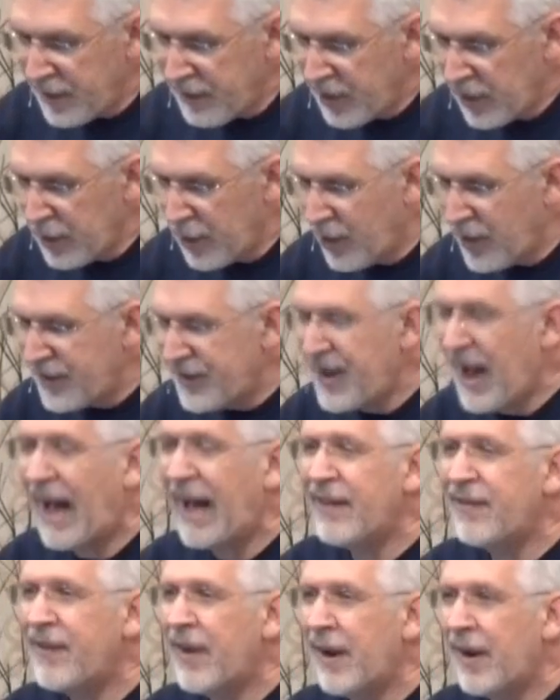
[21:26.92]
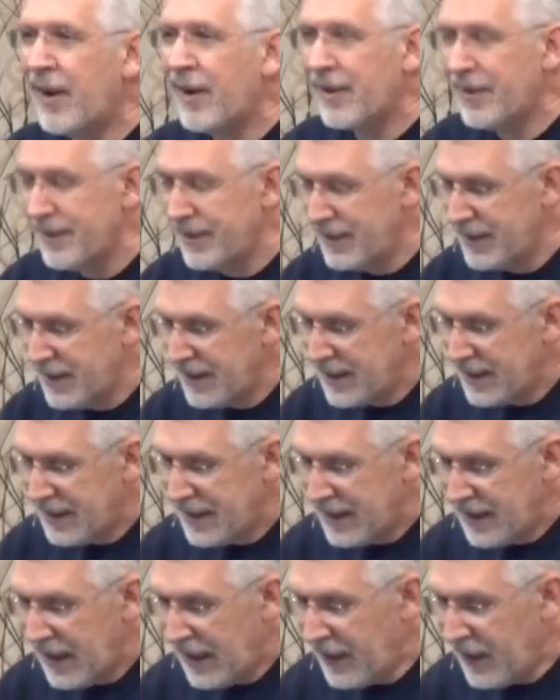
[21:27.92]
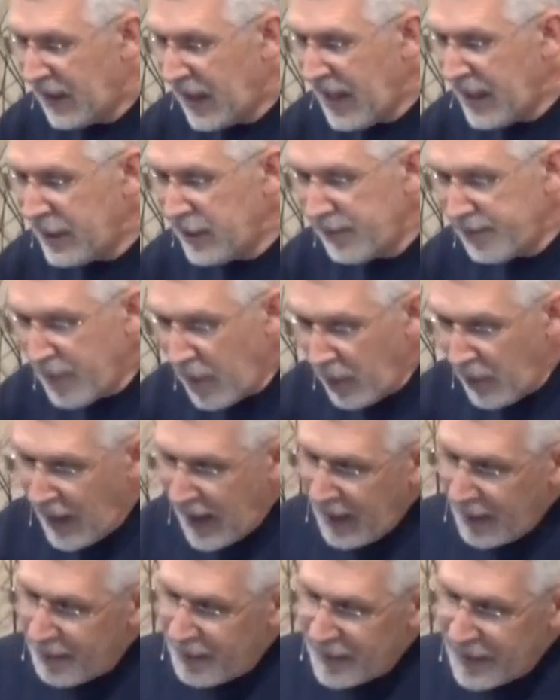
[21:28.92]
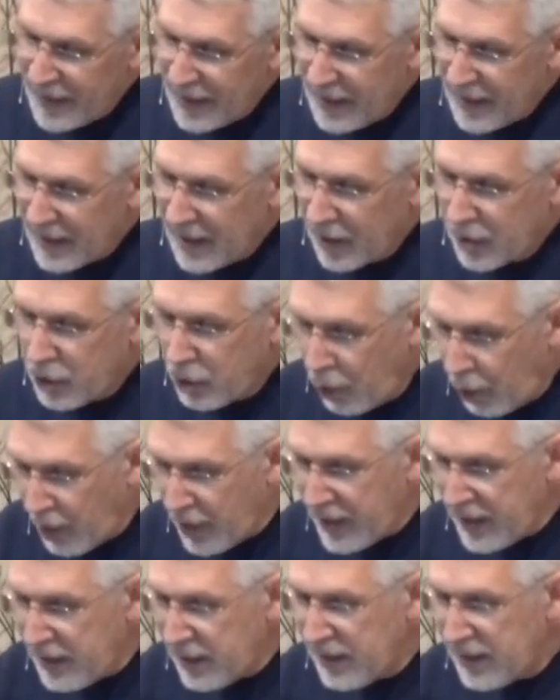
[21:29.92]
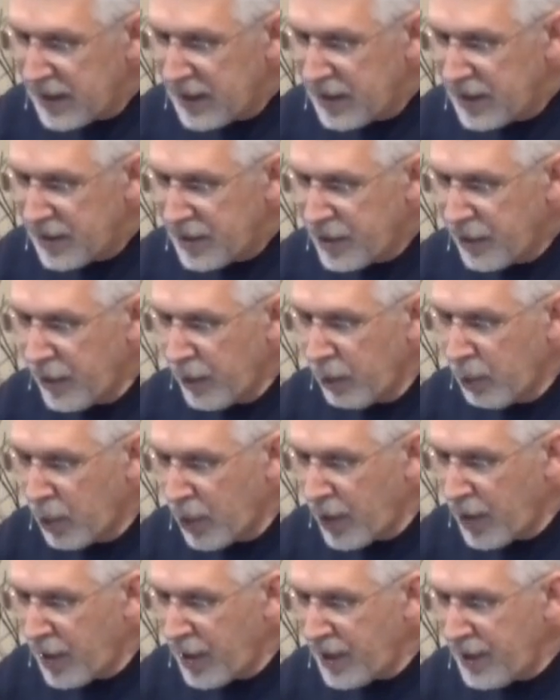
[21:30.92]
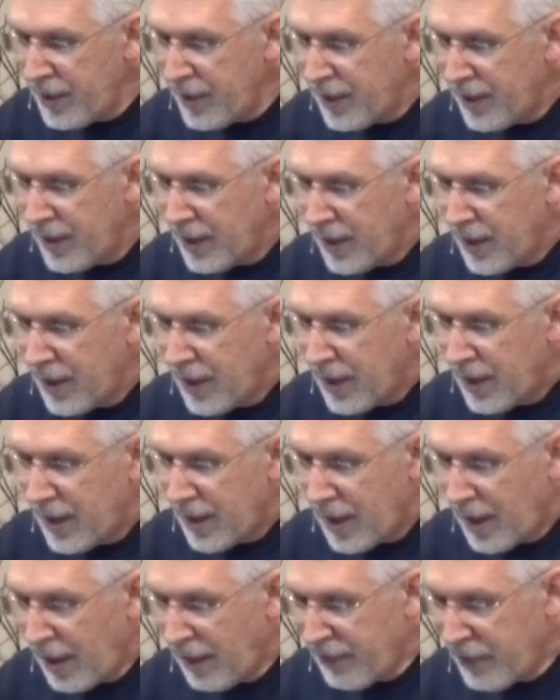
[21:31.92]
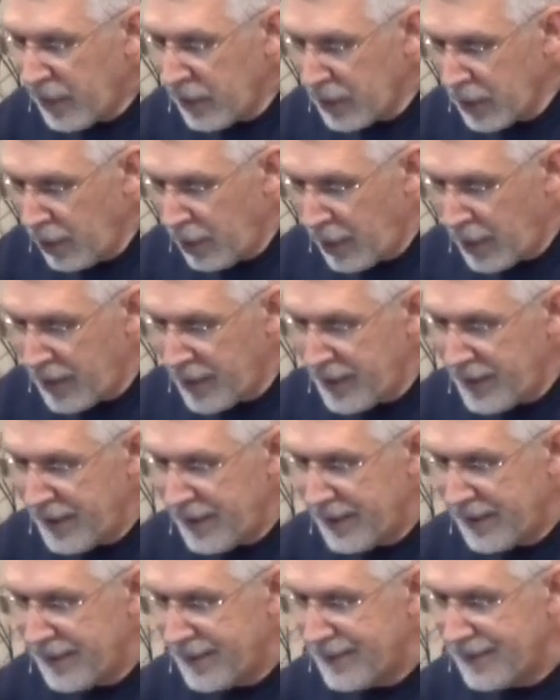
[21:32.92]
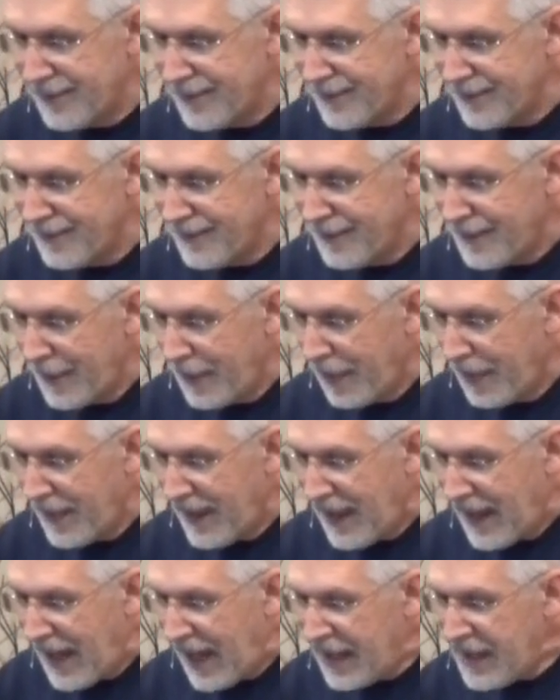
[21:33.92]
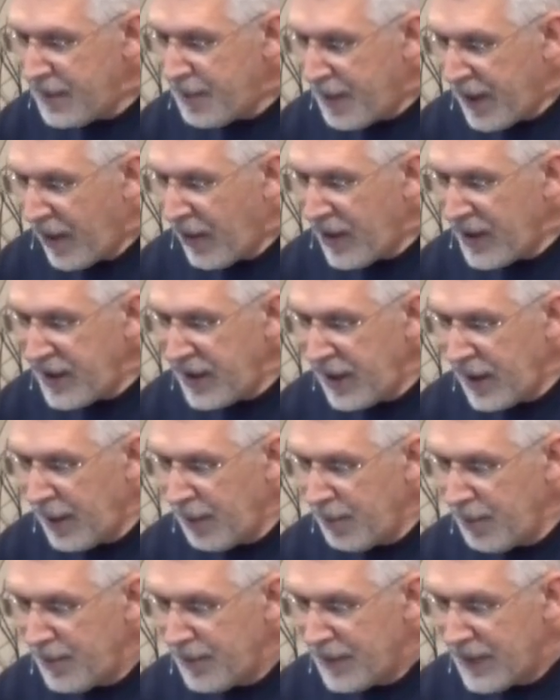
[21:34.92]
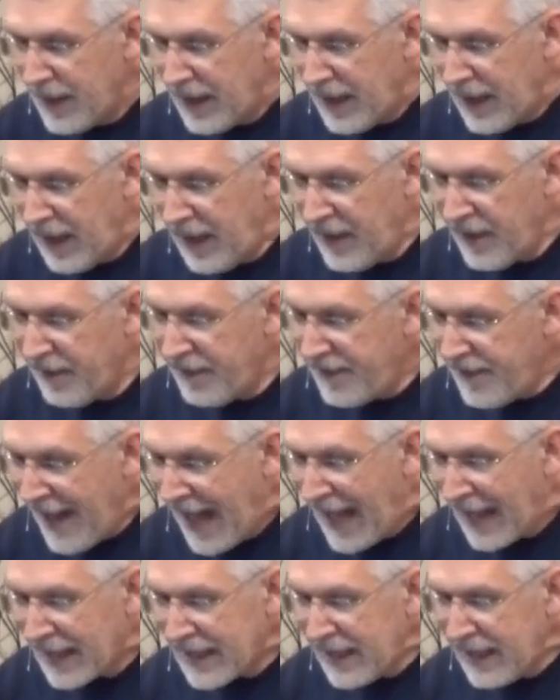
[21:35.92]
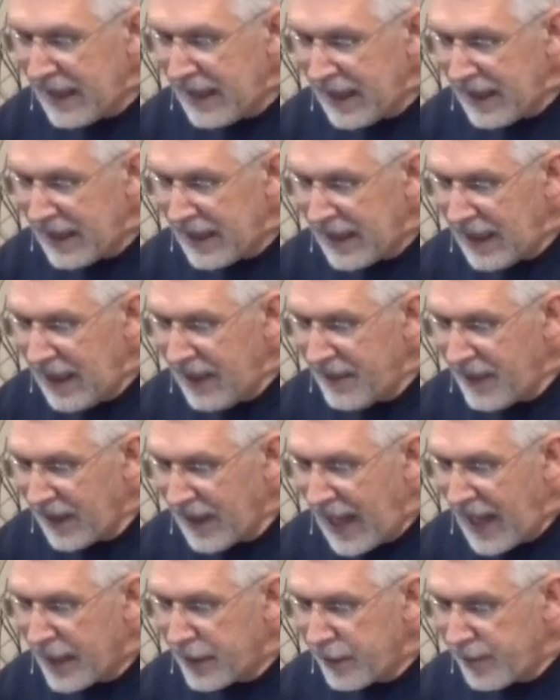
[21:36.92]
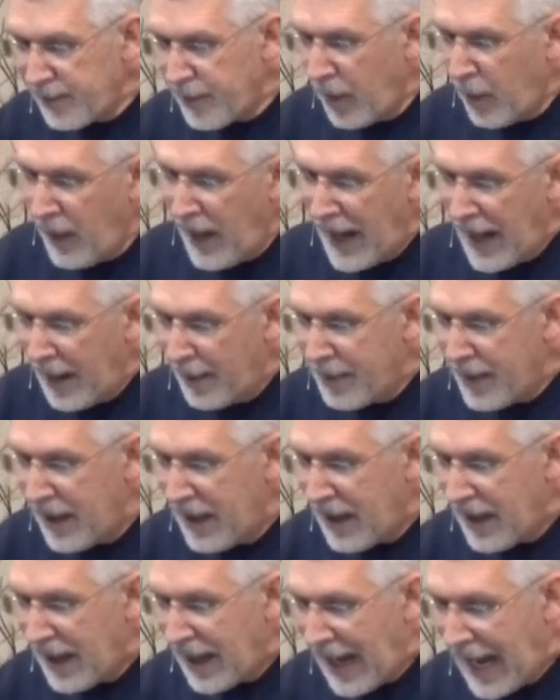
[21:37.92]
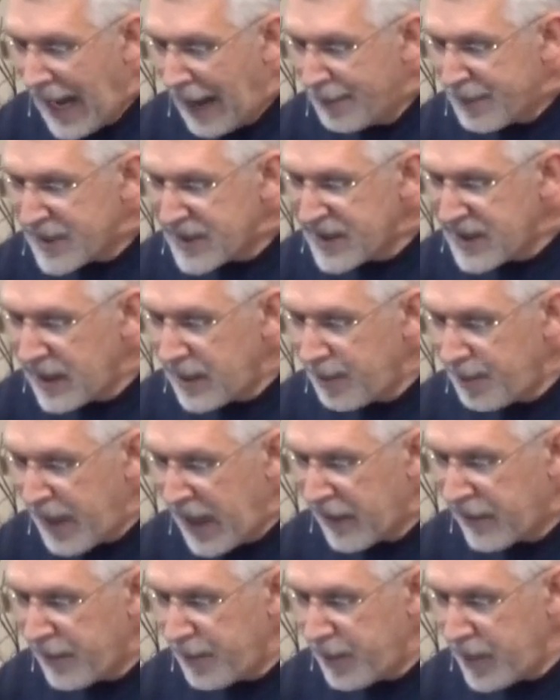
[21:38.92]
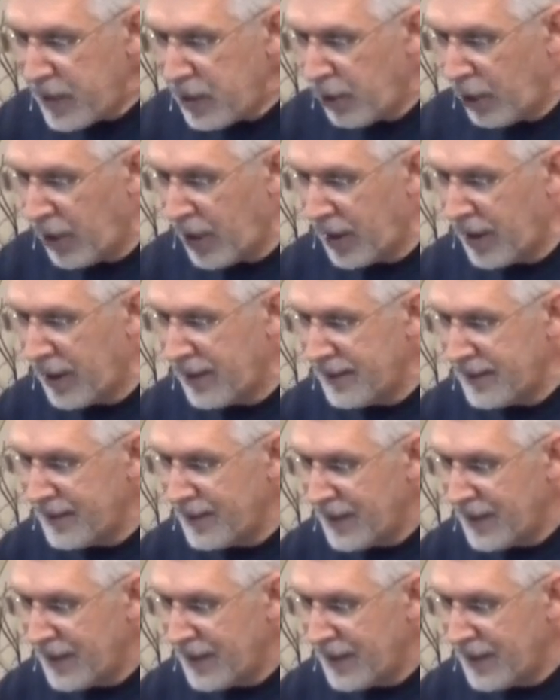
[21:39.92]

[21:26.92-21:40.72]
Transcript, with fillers: of the Lord, died there in the land of Moab according to the word of the Lord. And he buried him in the valley in the land of Moab, opposite Beth Peor.